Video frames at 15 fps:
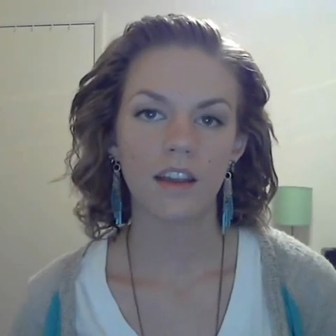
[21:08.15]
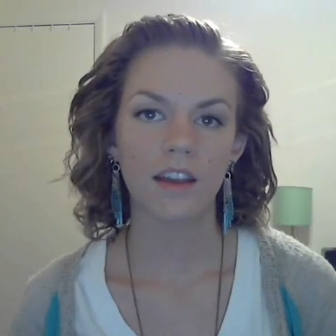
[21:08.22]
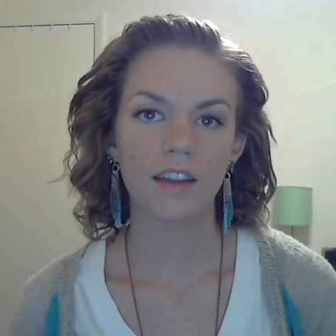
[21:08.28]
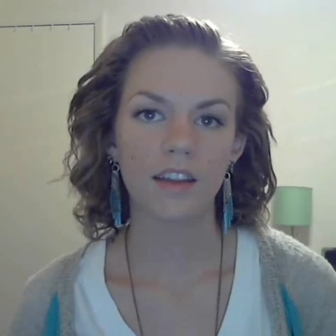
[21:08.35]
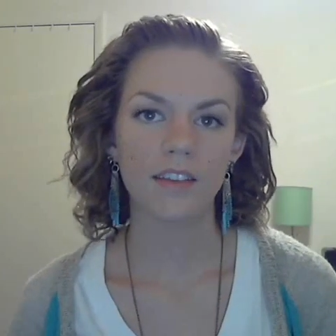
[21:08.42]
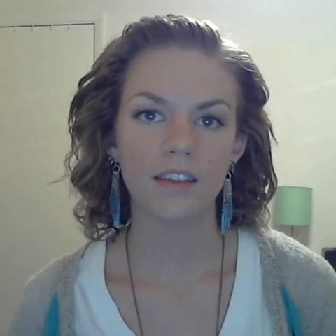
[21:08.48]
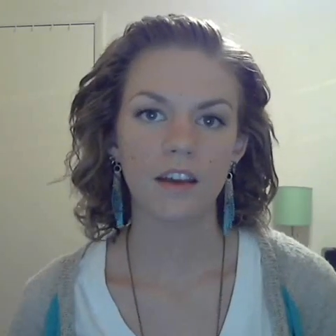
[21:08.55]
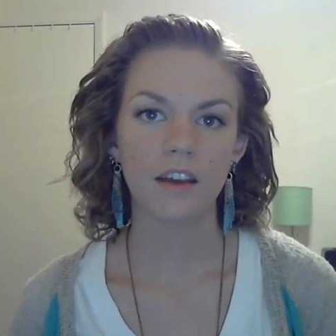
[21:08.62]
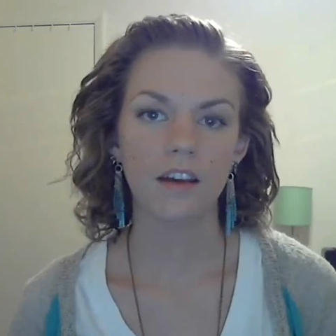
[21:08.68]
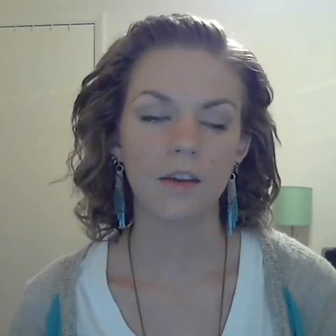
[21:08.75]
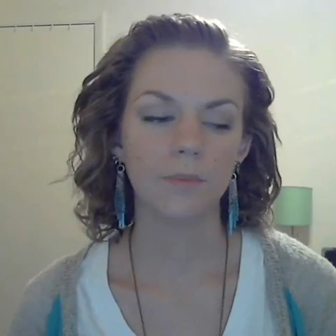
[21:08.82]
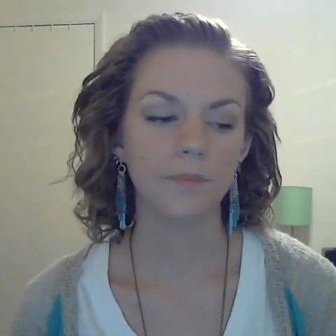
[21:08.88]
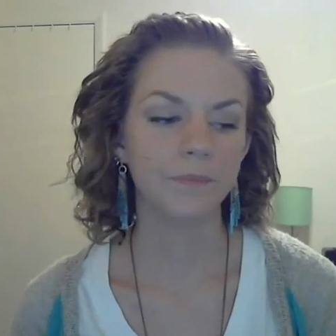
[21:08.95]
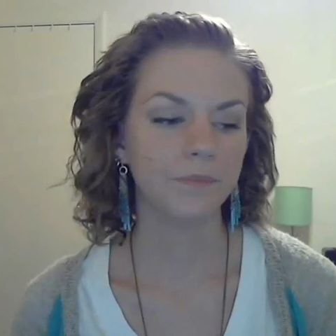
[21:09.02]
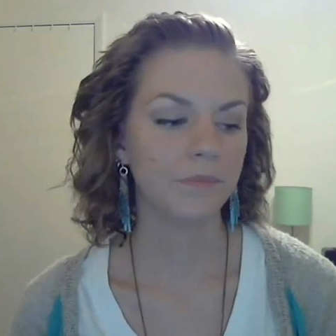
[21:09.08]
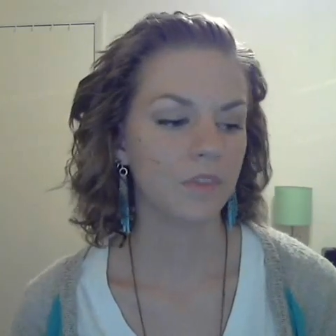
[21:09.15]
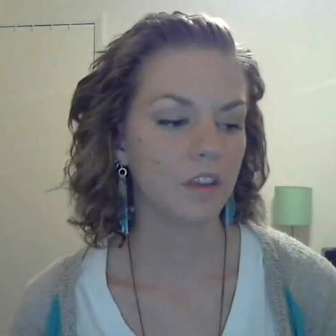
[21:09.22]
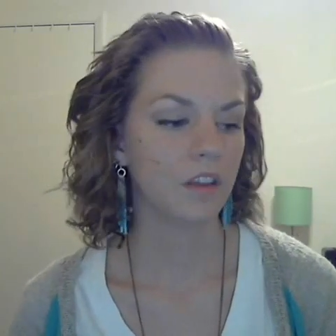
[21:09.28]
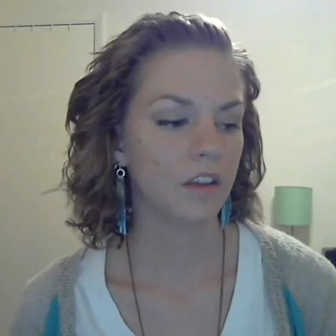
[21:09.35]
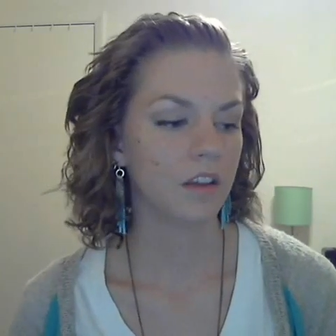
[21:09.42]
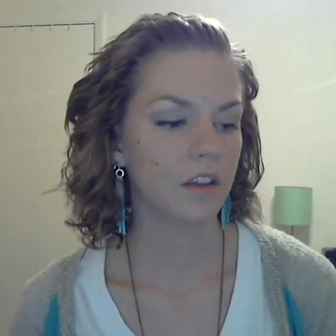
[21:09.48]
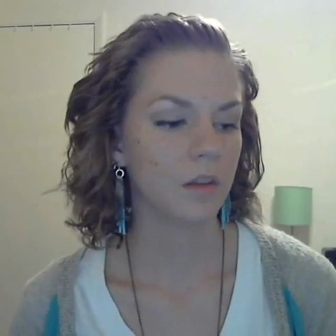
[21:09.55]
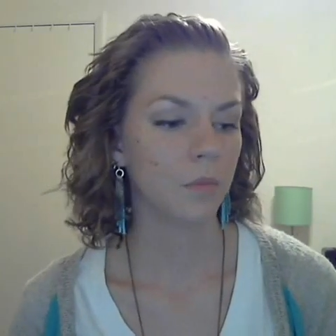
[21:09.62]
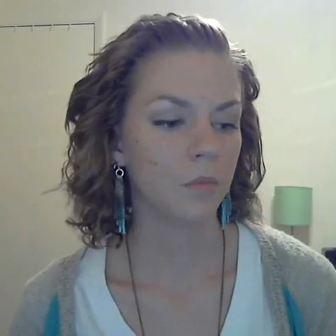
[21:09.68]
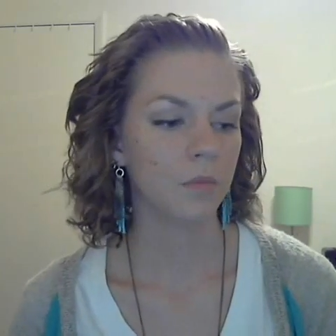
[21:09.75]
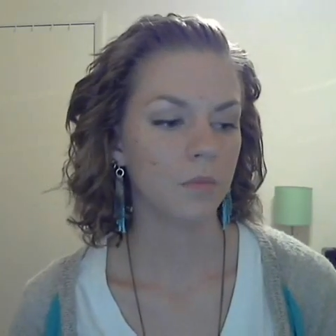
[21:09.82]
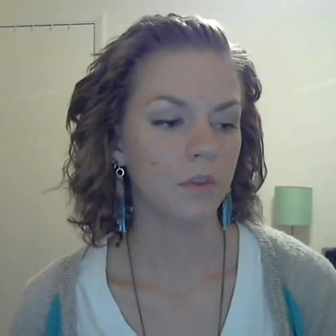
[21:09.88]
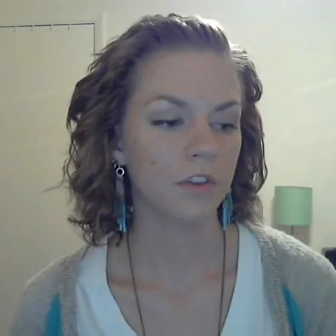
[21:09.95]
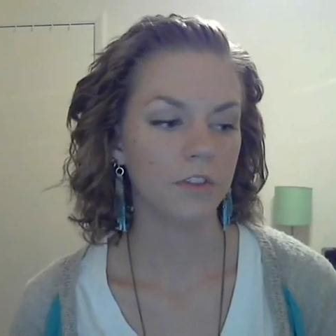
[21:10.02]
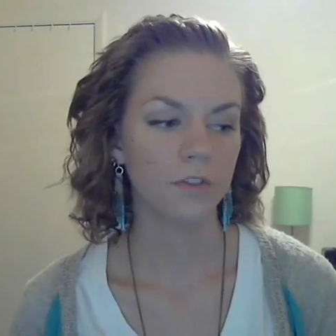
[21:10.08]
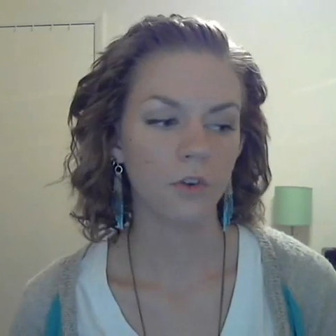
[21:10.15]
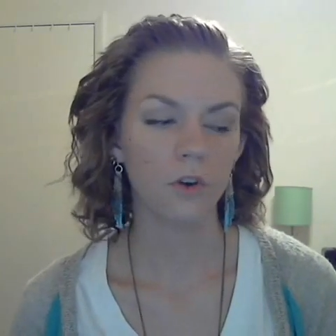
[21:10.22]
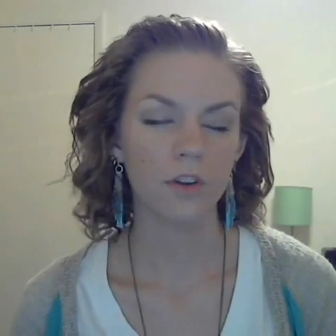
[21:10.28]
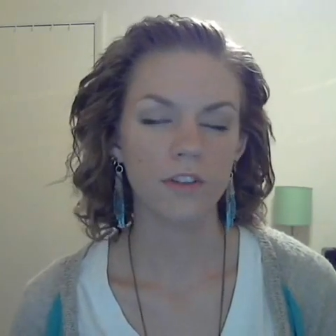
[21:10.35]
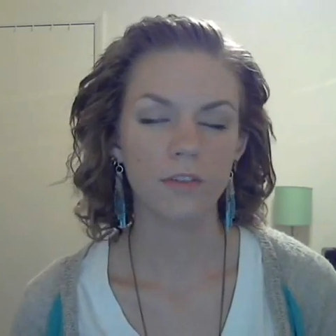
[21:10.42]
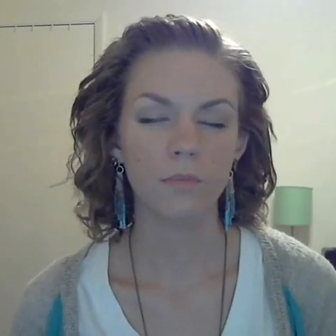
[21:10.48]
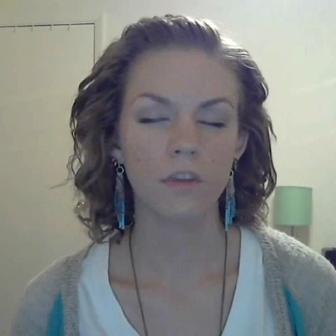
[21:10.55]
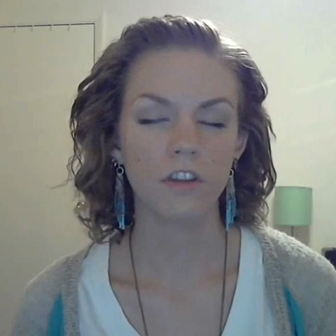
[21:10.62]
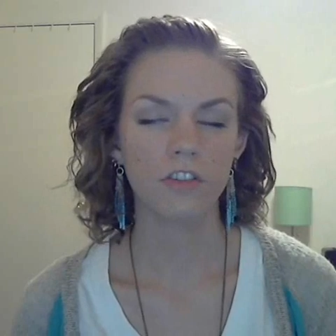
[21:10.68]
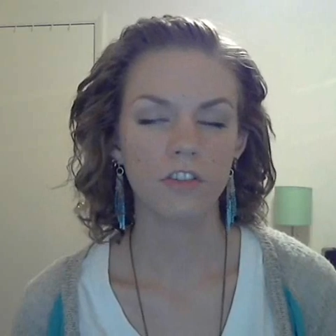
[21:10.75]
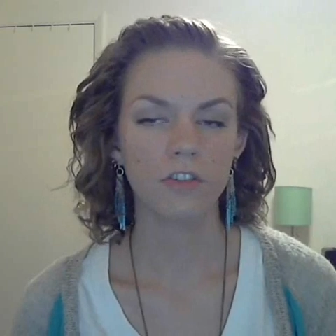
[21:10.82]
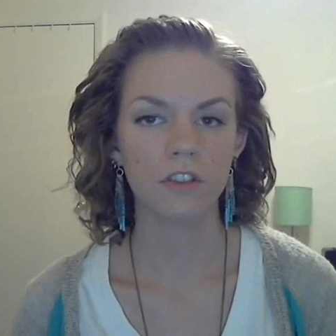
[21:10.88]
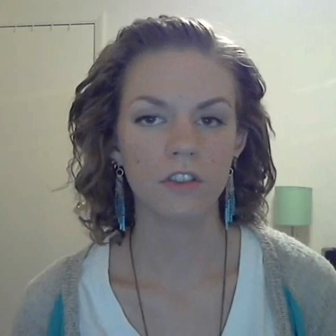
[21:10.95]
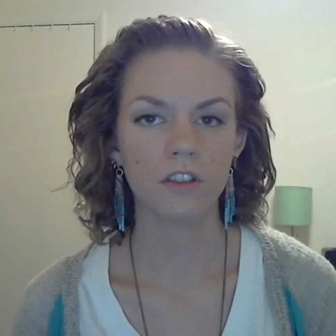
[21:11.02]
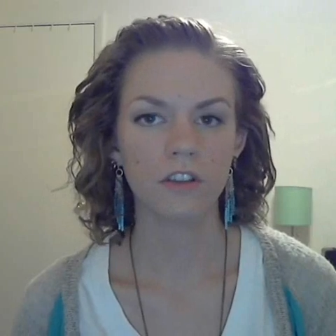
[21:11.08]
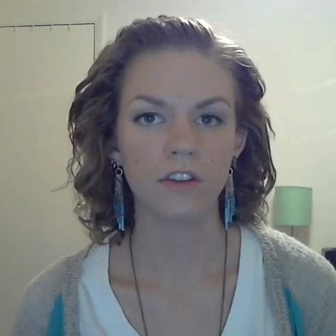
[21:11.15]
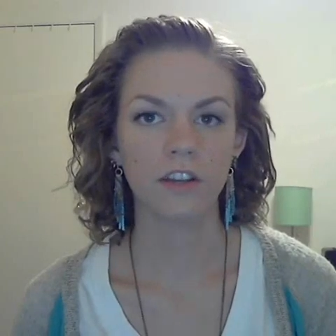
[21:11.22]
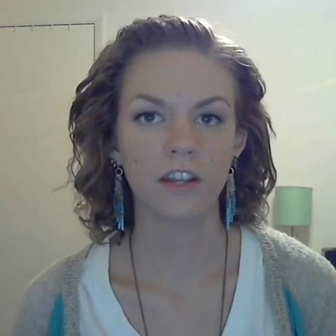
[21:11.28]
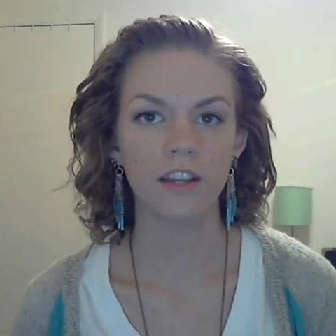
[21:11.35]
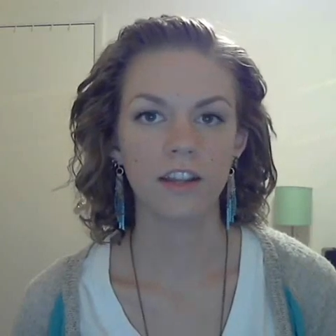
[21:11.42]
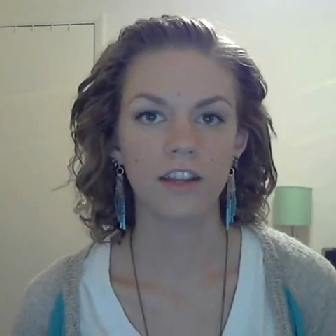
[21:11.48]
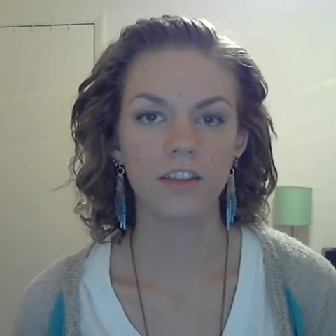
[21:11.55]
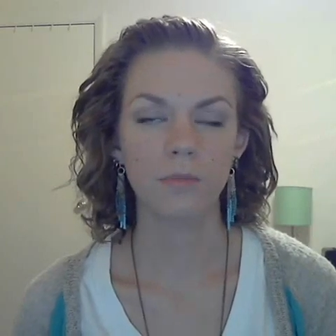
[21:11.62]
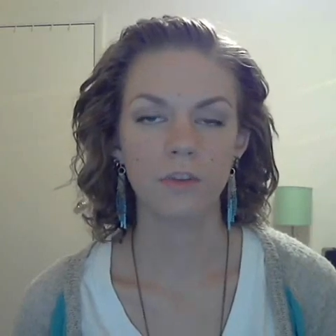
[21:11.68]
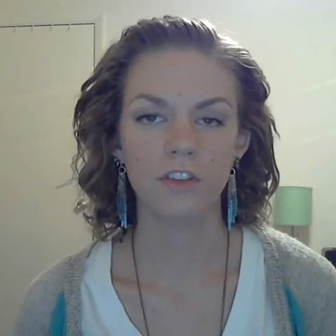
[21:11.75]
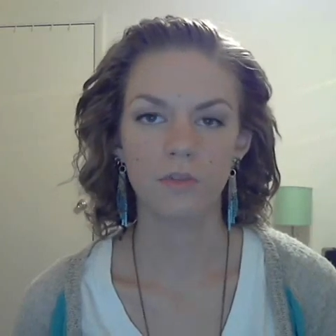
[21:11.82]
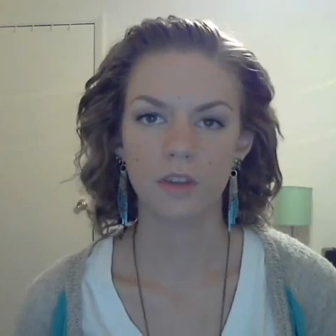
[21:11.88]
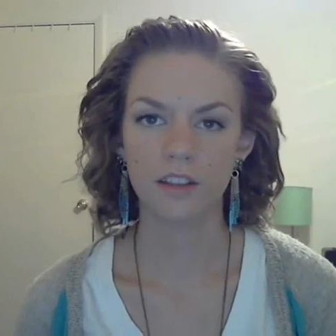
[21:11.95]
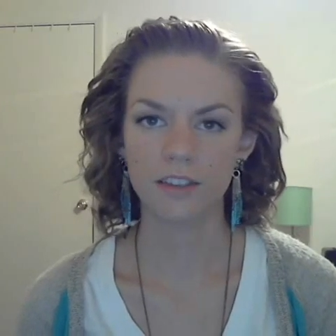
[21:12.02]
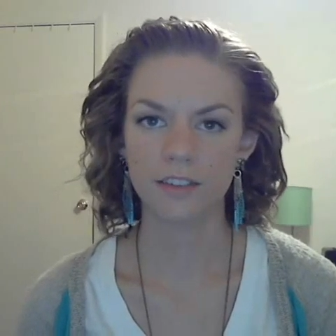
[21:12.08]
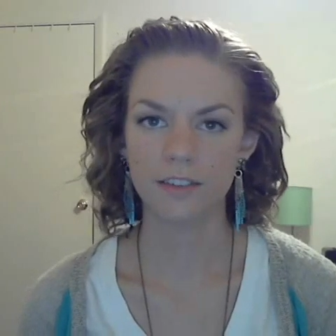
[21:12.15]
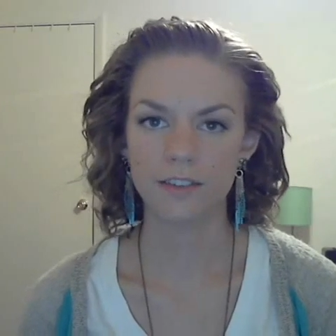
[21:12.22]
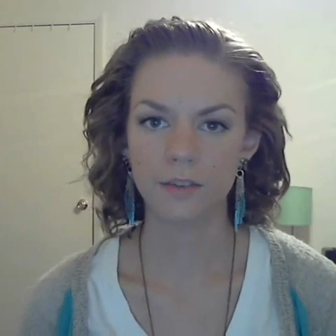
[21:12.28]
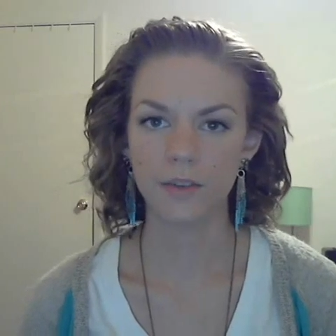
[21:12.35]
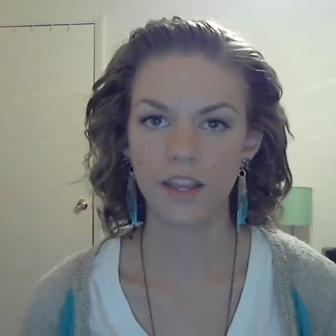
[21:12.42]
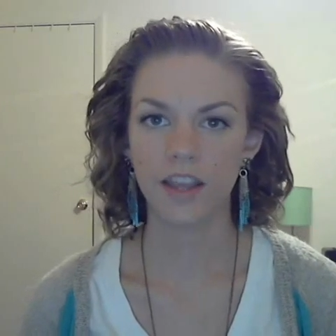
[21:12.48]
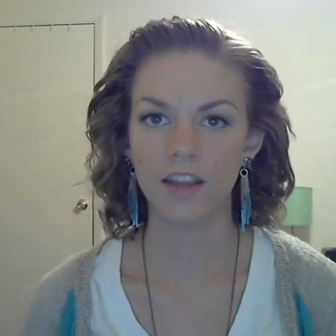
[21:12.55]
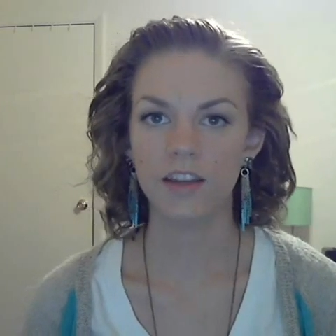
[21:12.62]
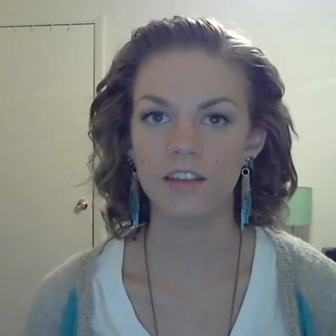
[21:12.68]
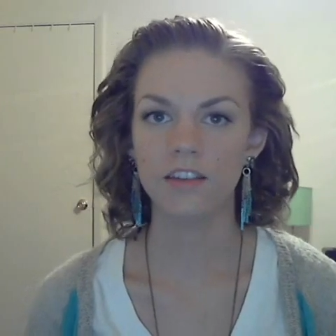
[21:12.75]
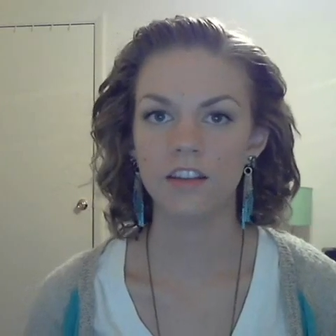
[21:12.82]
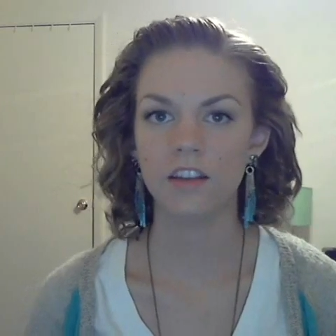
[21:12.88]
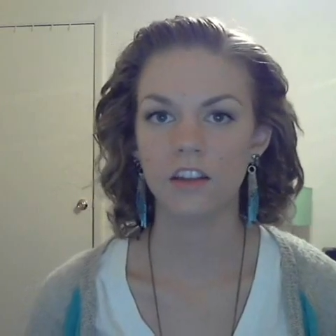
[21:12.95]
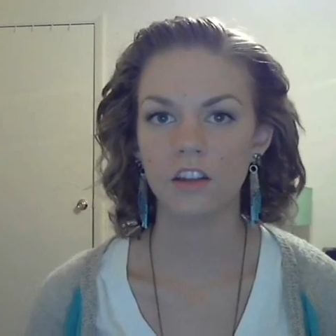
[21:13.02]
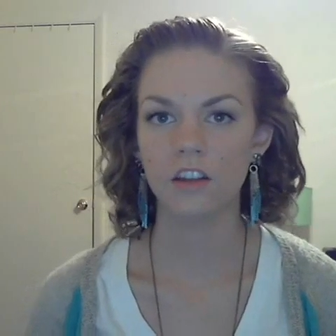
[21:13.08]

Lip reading: And of course, make sure that you're getting as much rest as you can,